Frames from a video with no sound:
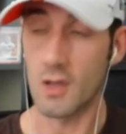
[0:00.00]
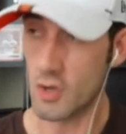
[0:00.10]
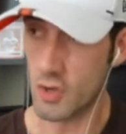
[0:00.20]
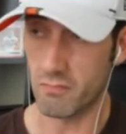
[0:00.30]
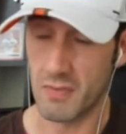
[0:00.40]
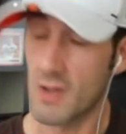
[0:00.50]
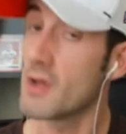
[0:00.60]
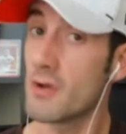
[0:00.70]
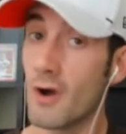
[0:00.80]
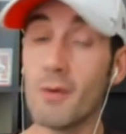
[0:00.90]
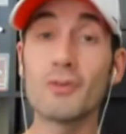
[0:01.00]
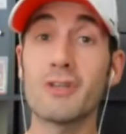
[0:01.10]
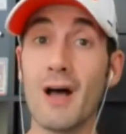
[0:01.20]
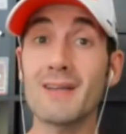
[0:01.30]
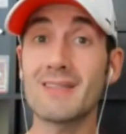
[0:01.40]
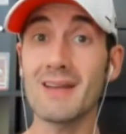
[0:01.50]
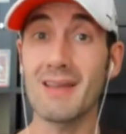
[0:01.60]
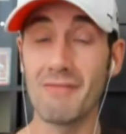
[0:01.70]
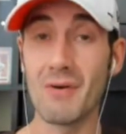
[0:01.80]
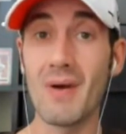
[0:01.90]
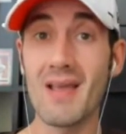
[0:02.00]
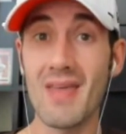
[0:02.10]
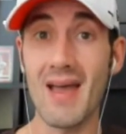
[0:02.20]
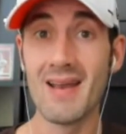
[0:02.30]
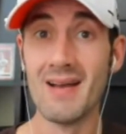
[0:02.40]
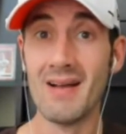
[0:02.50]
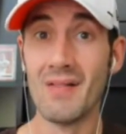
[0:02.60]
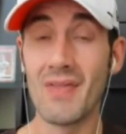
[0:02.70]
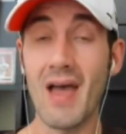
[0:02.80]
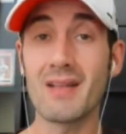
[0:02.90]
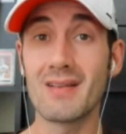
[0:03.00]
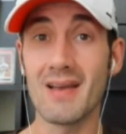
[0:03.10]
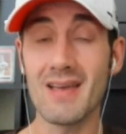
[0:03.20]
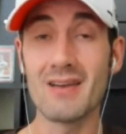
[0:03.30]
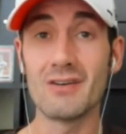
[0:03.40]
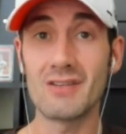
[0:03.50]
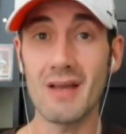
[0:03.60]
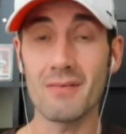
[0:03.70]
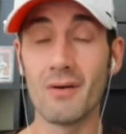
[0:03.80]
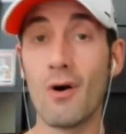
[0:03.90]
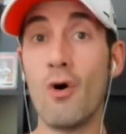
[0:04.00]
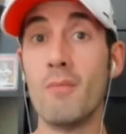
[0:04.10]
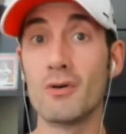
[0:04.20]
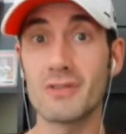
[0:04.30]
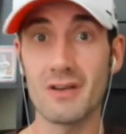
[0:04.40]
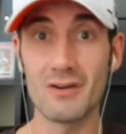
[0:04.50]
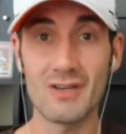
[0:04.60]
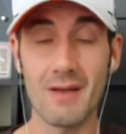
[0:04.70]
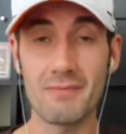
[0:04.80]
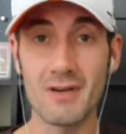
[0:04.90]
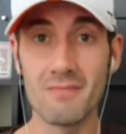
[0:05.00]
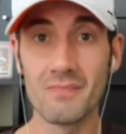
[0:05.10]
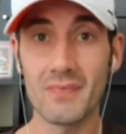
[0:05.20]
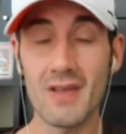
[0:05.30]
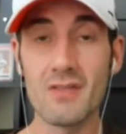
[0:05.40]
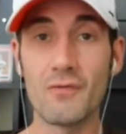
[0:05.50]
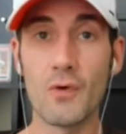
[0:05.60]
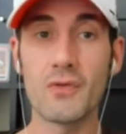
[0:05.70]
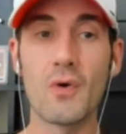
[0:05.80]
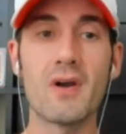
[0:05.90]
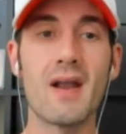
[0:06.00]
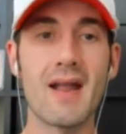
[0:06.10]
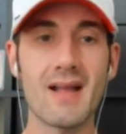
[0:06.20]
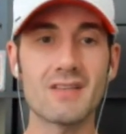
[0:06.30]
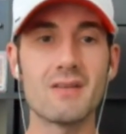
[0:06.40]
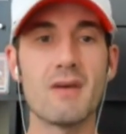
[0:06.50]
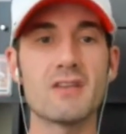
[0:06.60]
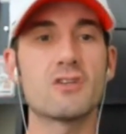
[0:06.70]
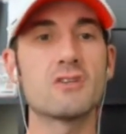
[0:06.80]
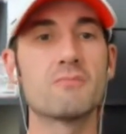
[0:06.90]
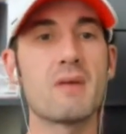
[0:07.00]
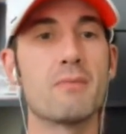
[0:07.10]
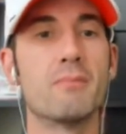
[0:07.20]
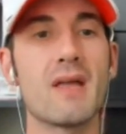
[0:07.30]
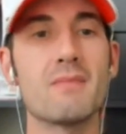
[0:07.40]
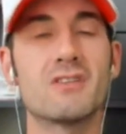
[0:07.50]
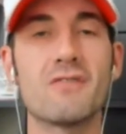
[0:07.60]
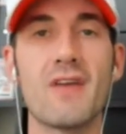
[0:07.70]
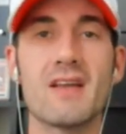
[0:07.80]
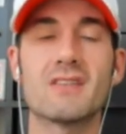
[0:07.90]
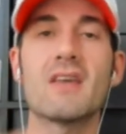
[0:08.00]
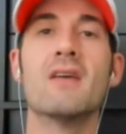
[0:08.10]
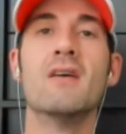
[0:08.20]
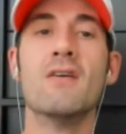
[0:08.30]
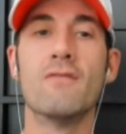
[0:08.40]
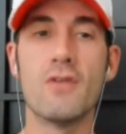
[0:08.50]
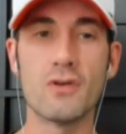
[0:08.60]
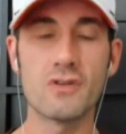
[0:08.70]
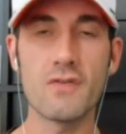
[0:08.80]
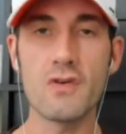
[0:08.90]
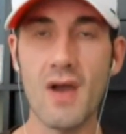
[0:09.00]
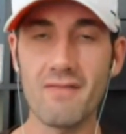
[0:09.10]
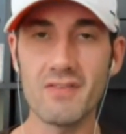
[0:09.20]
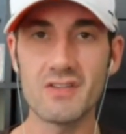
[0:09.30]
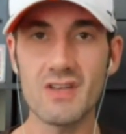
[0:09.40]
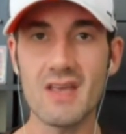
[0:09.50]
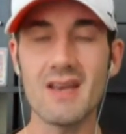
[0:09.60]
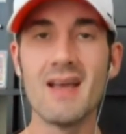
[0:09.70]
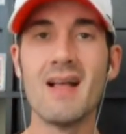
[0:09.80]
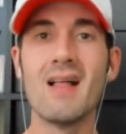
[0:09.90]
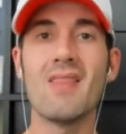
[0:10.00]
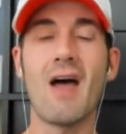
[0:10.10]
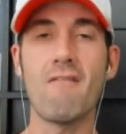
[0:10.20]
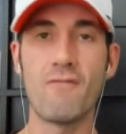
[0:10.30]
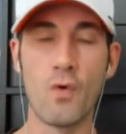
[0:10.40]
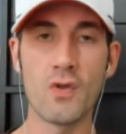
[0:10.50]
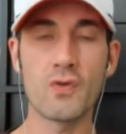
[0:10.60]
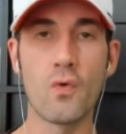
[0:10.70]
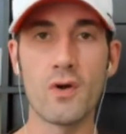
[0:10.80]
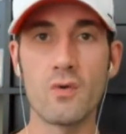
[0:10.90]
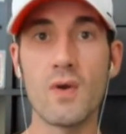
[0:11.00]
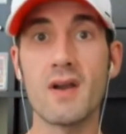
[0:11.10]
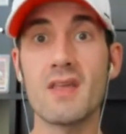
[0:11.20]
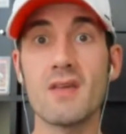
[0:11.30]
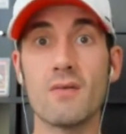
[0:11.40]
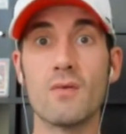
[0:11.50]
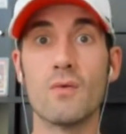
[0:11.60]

You almost lost it, giving away that almost interception in the fourth quarter. And I got some messages, people blaming Stefanski. For those of you who haven't seen that fourth quarter where he